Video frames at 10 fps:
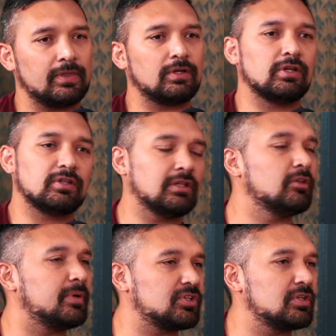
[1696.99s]
they're gonna
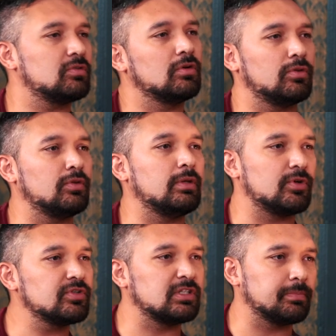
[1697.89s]
tell the patient to go to the
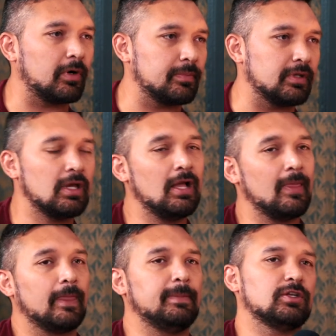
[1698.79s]
emergency department
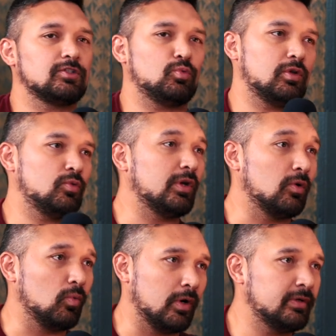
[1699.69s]
because what we
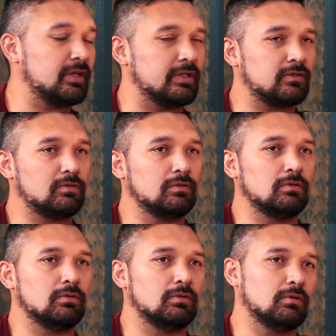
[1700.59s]
don't want is
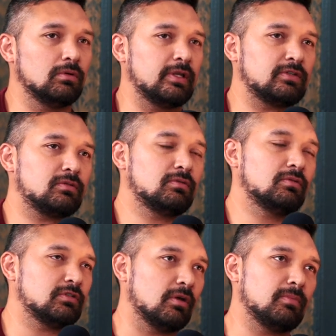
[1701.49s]
to is
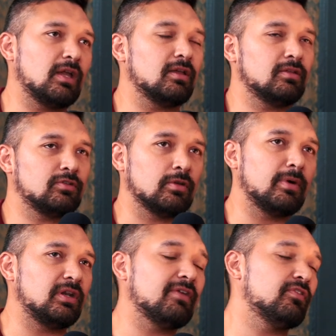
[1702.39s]
to somebody
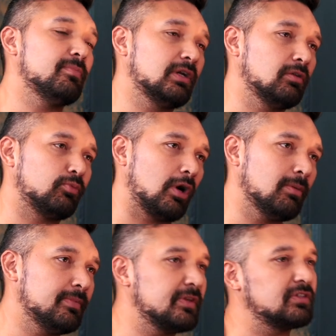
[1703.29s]
somebody have a medical
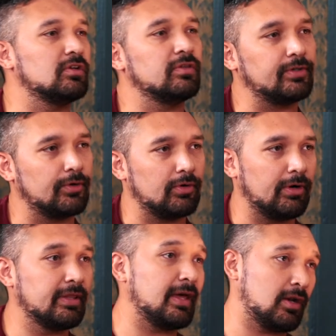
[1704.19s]
problem that's going to
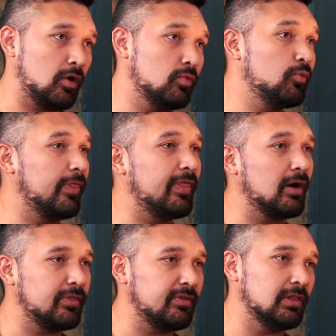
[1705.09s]
deteriorate at home
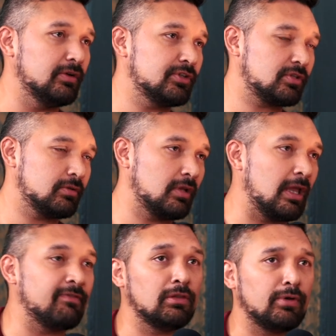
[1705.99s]
without the evaluation
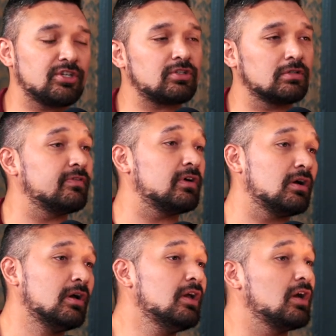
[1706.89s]
evaluation of
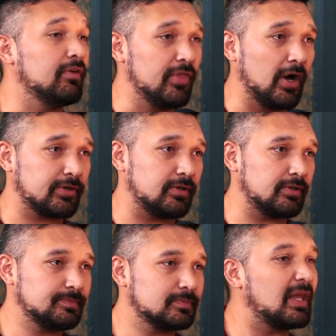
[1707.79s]
a, a of proper, a
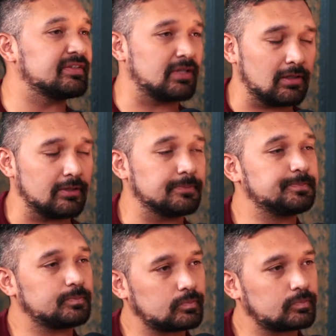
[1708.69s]
doctor mm-hmm. exactly proper